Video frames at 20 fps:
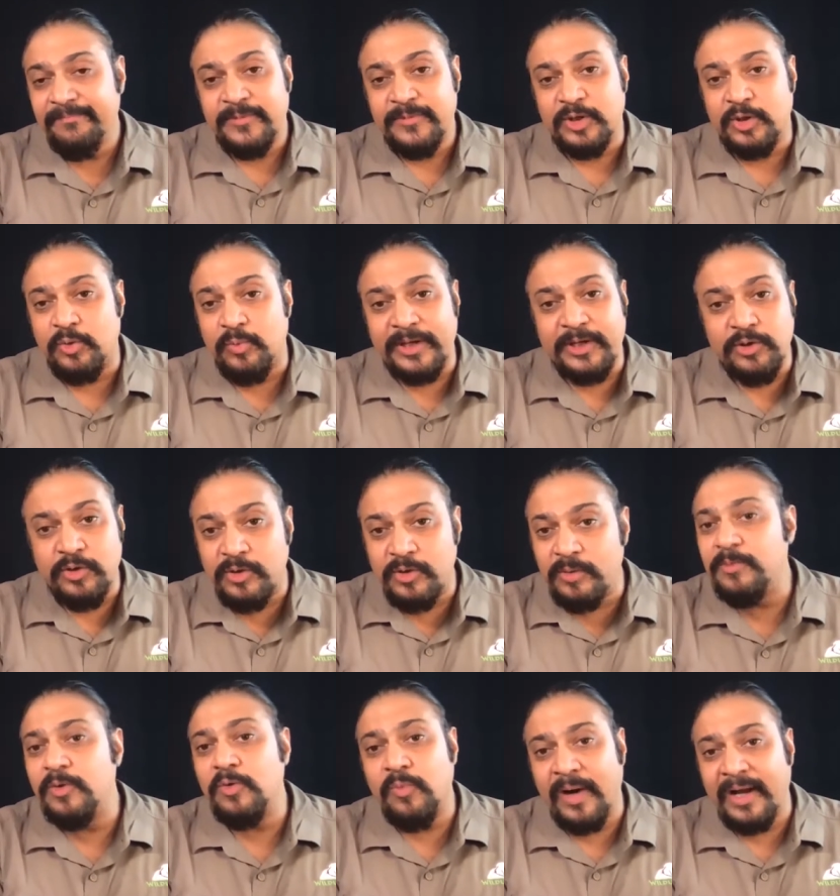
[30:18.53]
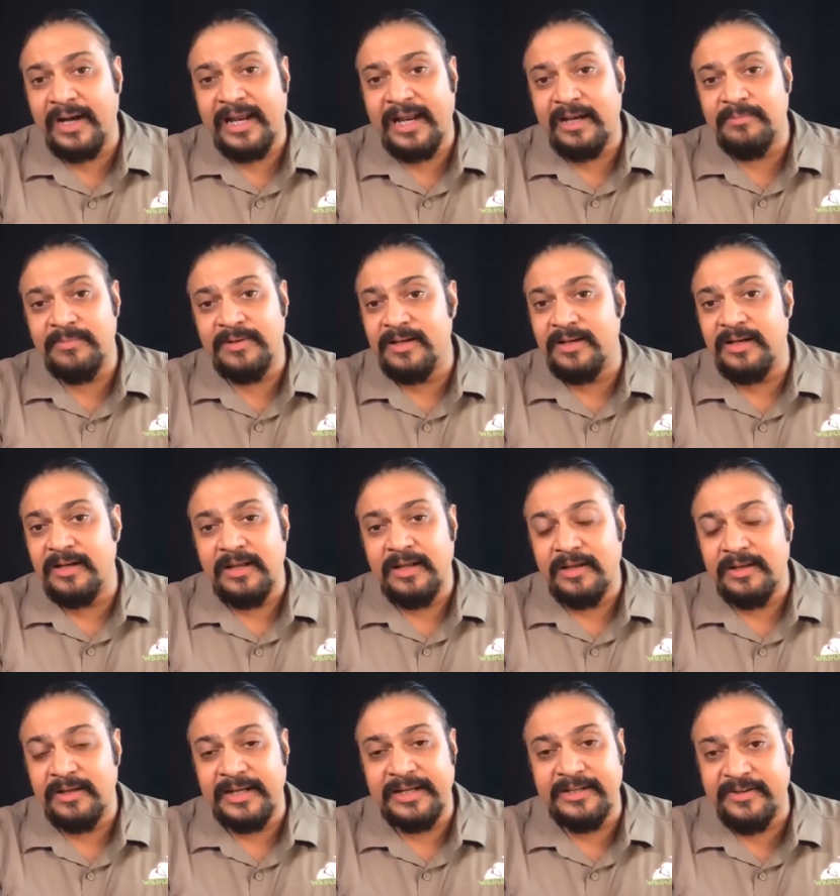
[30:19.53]
you know, when you remove one animal,
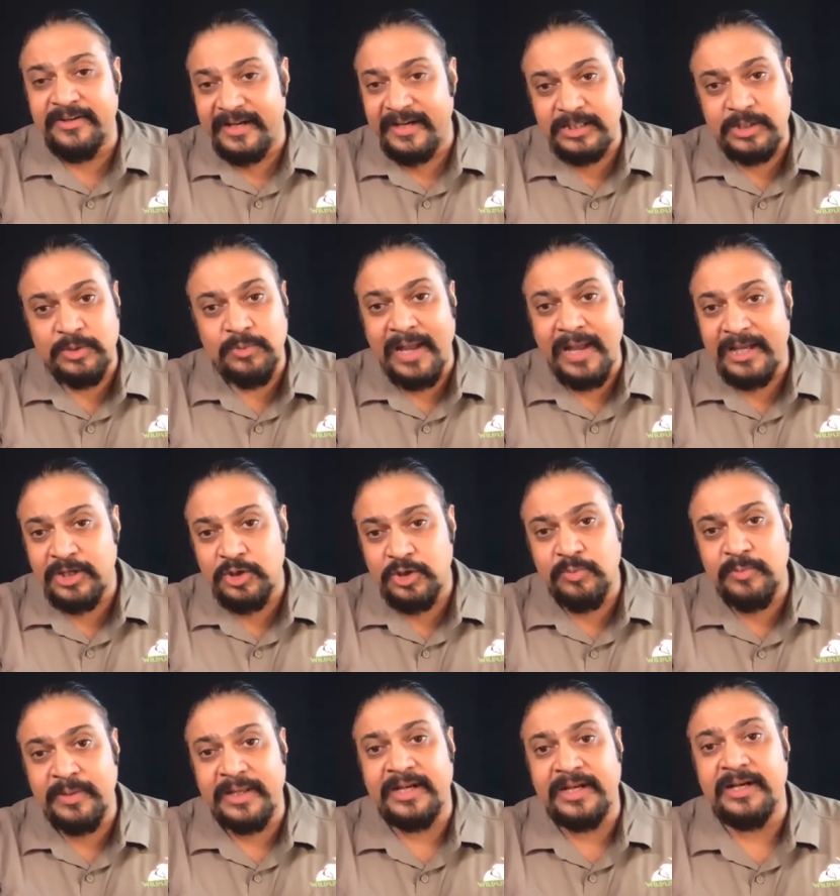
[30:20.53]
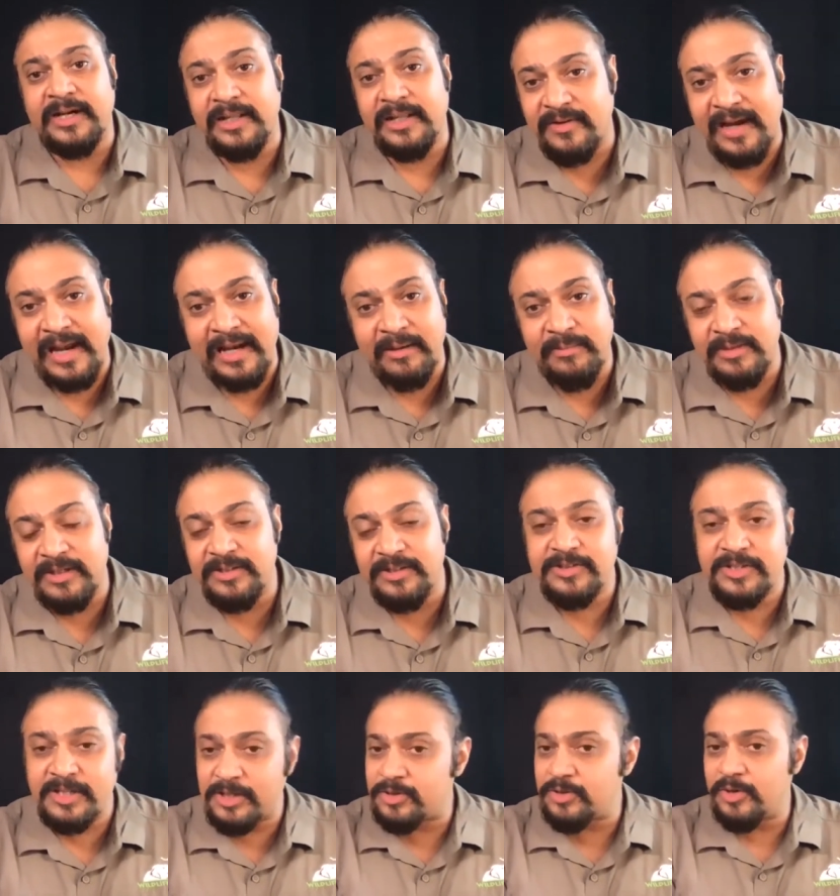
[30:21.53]
it creates a vacuum and another animal is
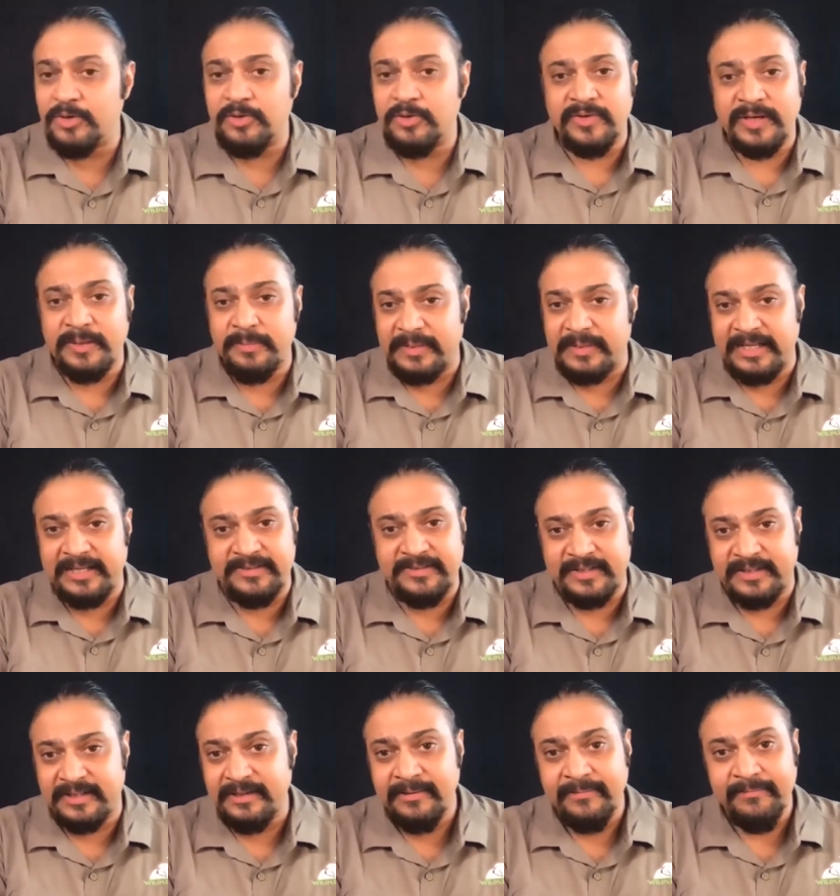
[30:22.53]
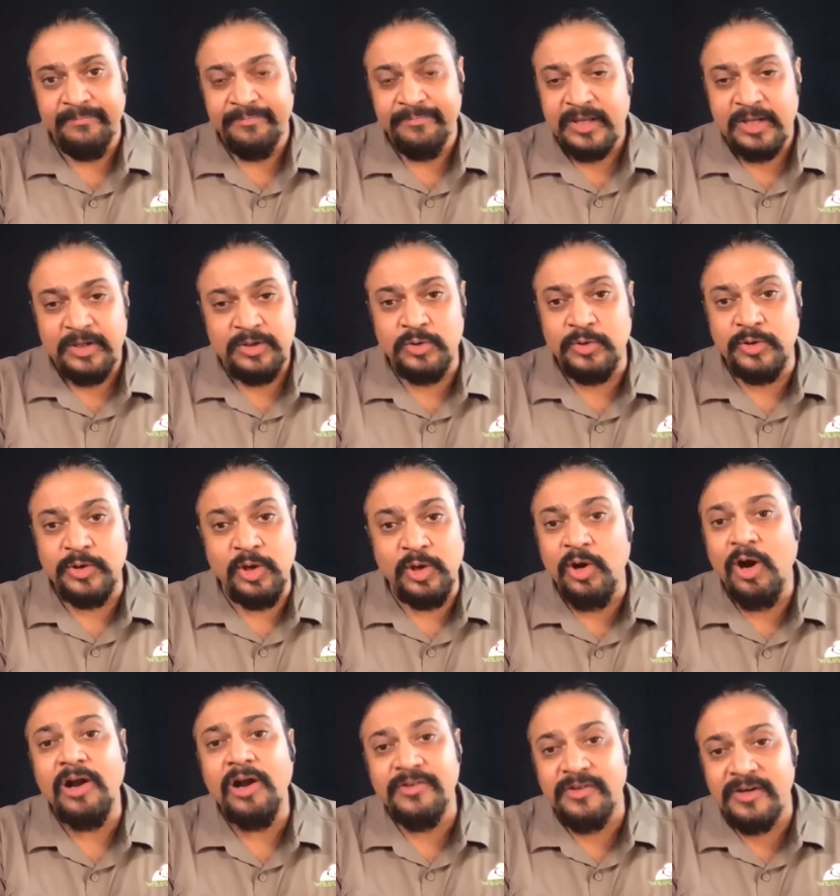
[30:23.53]
just going to replace it. So you're
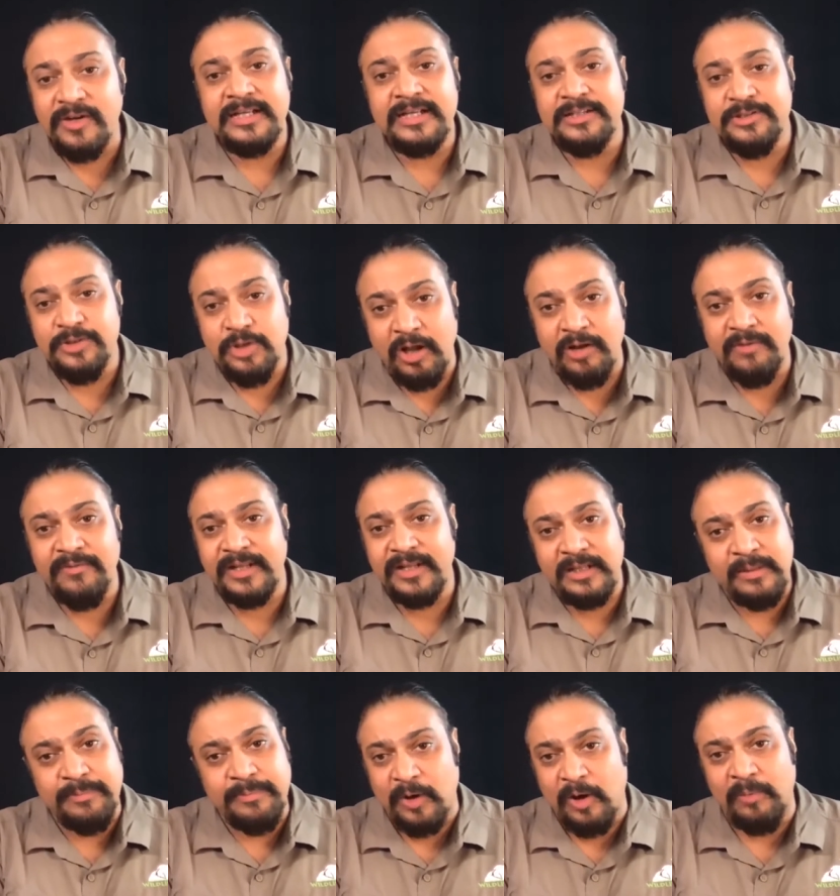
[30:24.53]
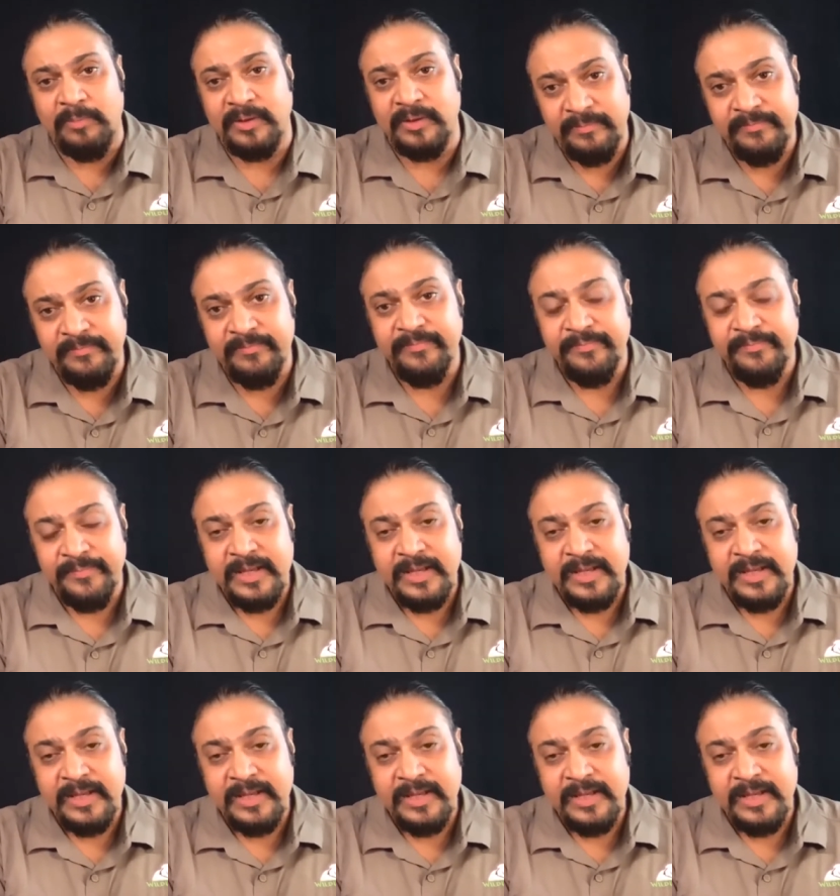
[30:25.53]
not really solving the problem.